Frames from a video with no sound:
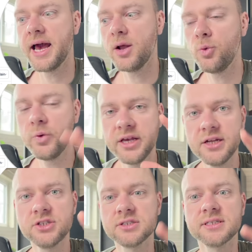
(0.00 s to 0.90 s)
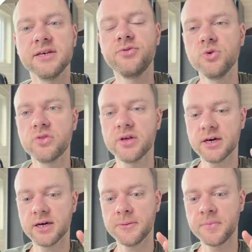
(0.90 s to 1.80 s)
and we just give you
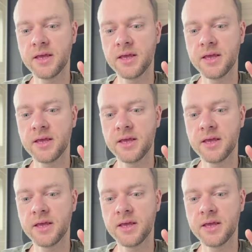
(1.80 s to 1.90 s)
the